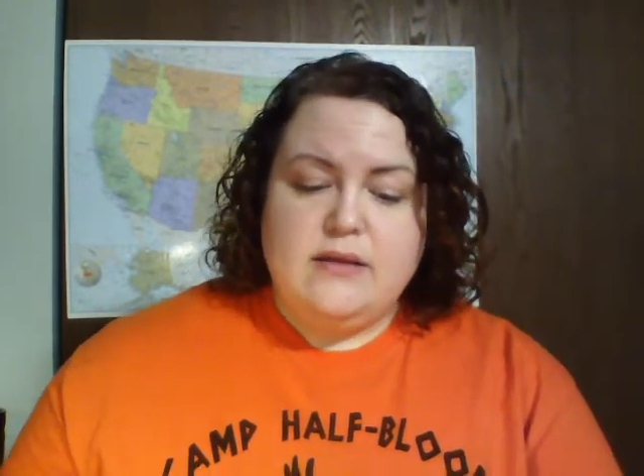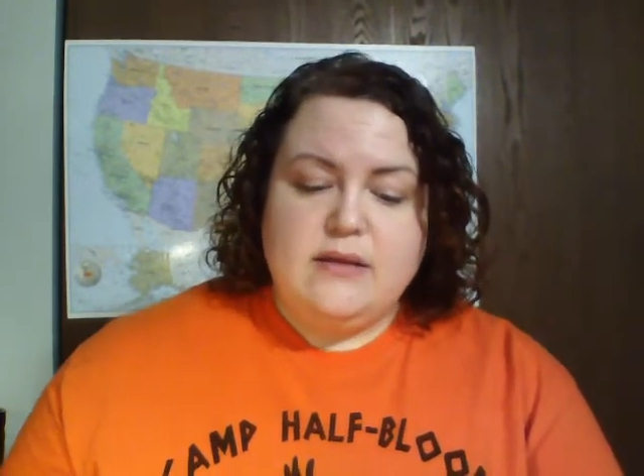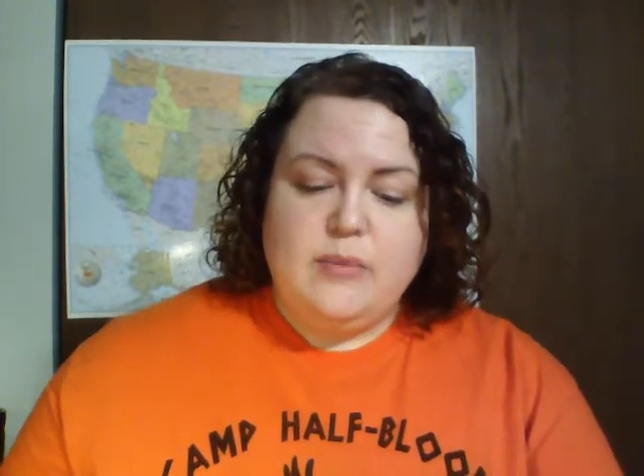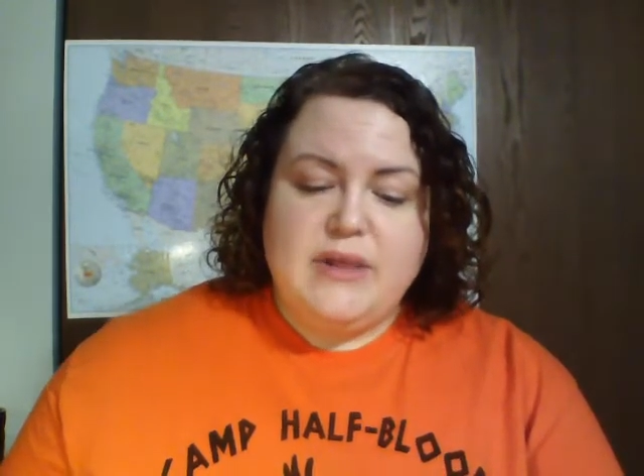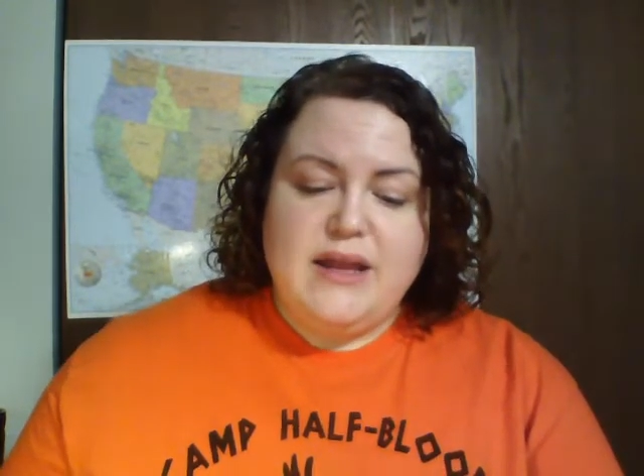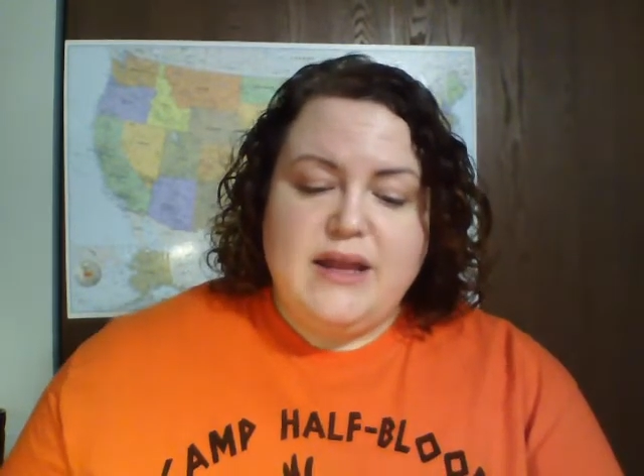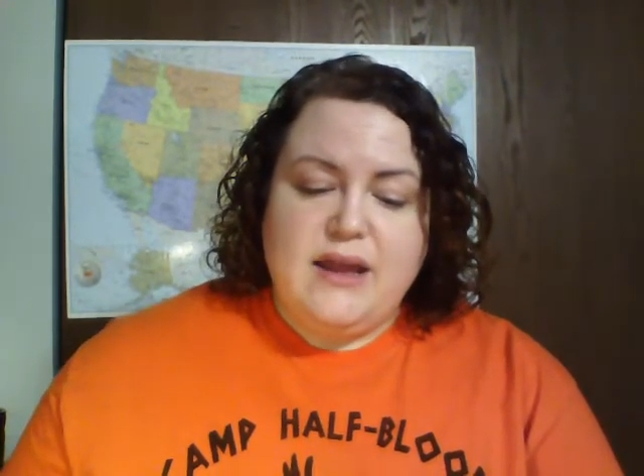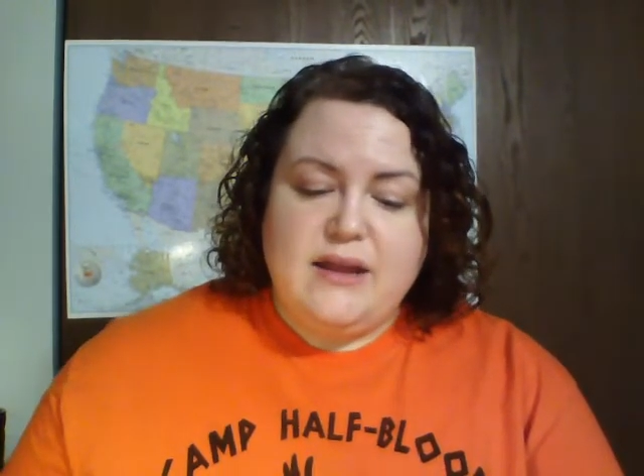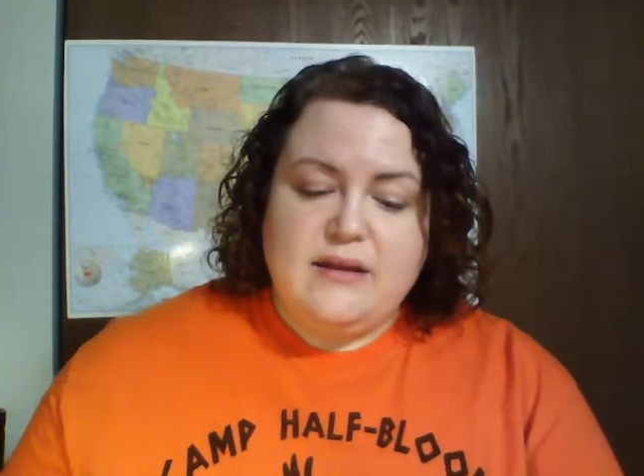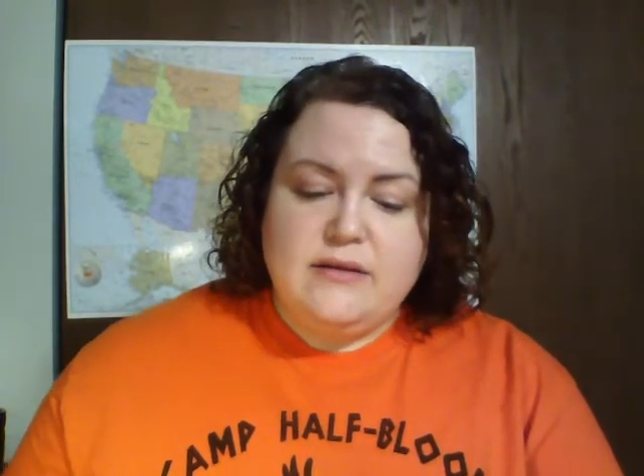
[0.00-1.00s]
The
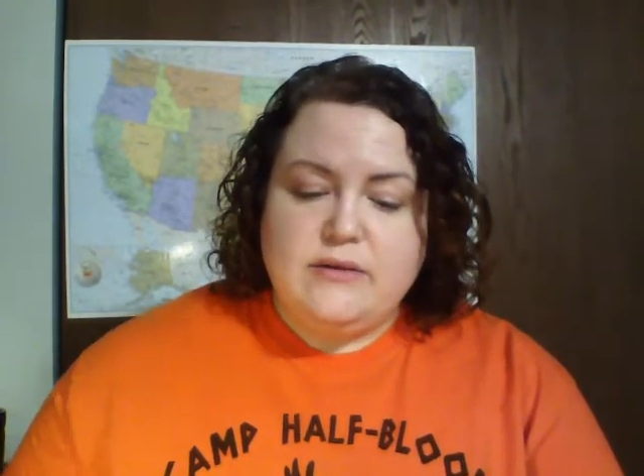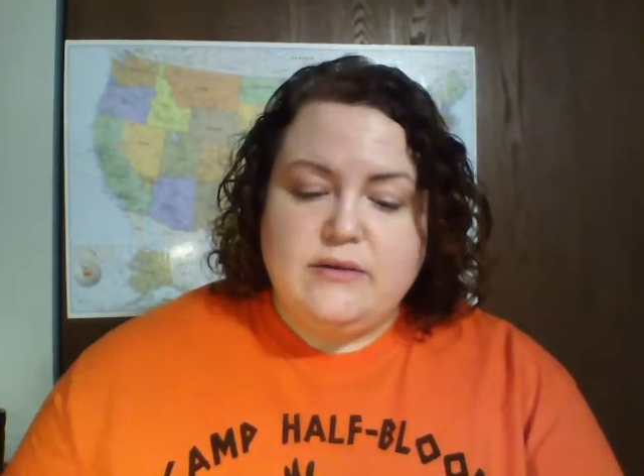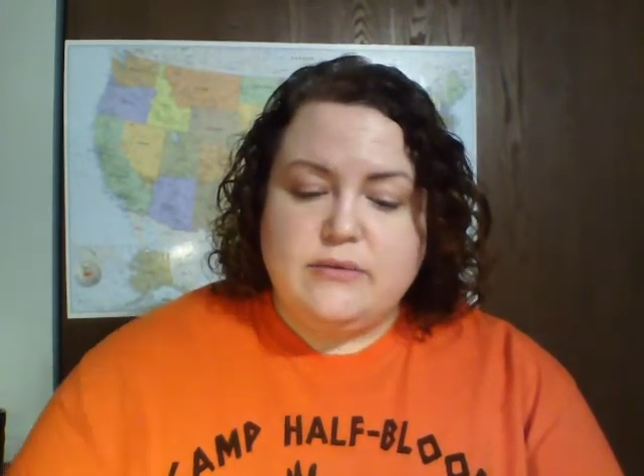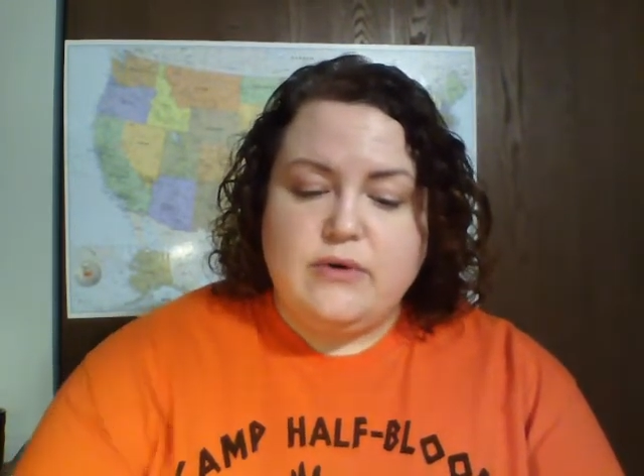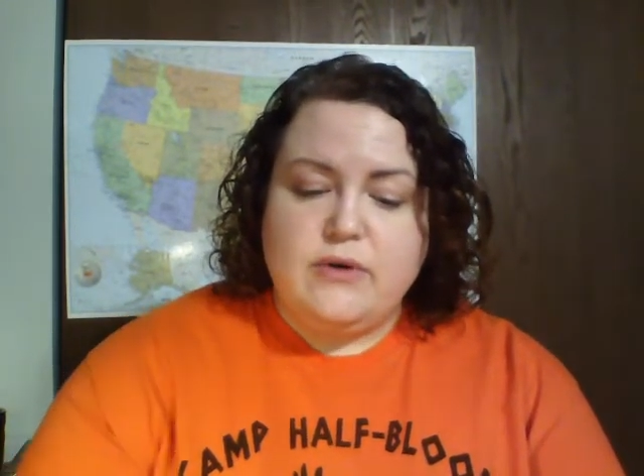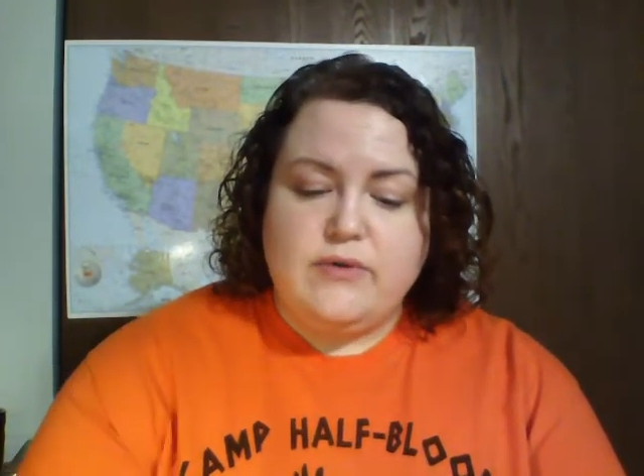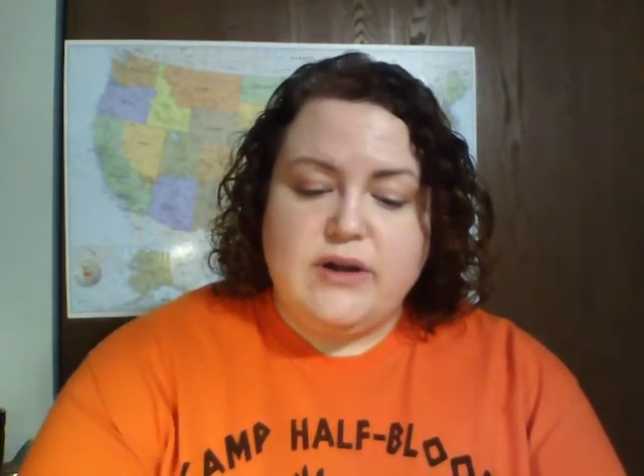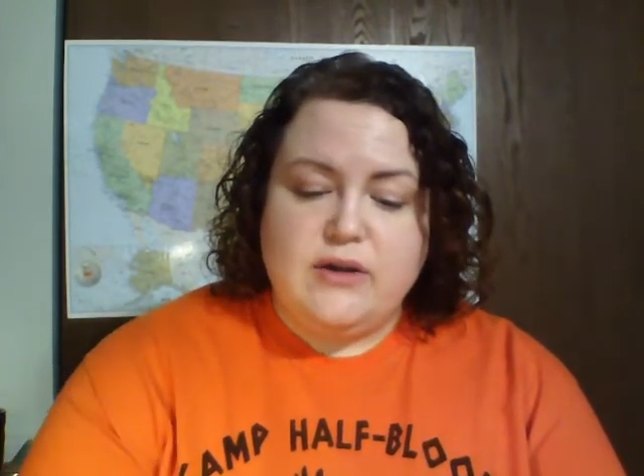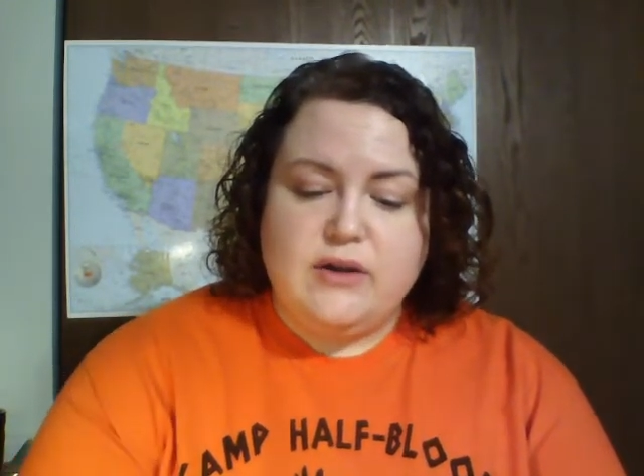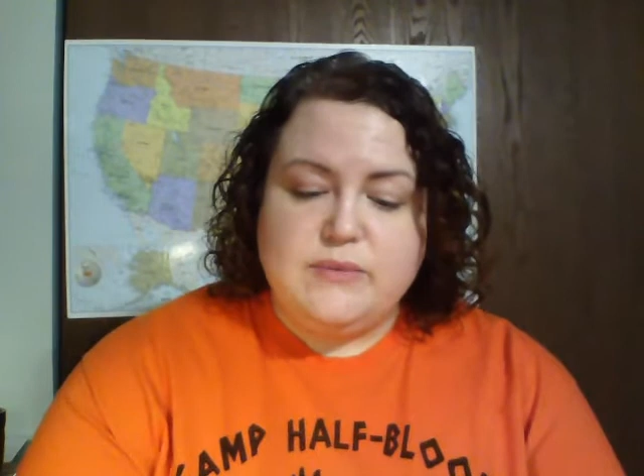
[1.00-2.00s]
plan? Grover
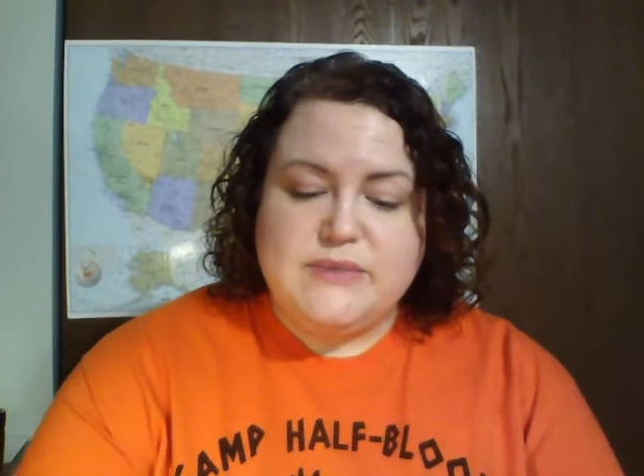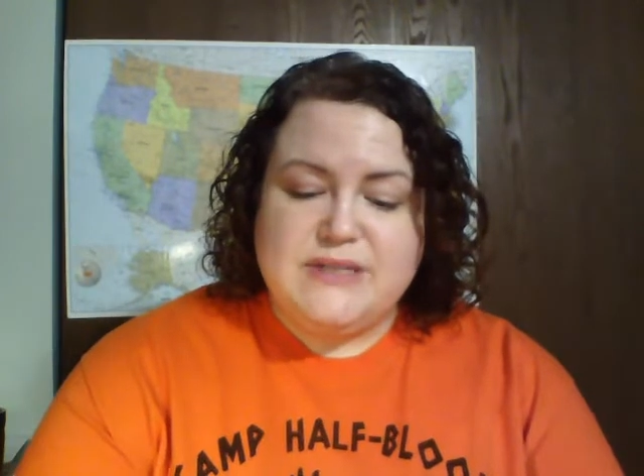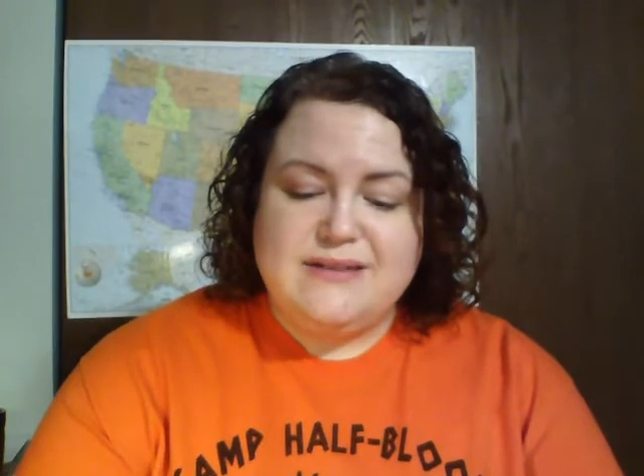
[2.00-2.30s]
gulped.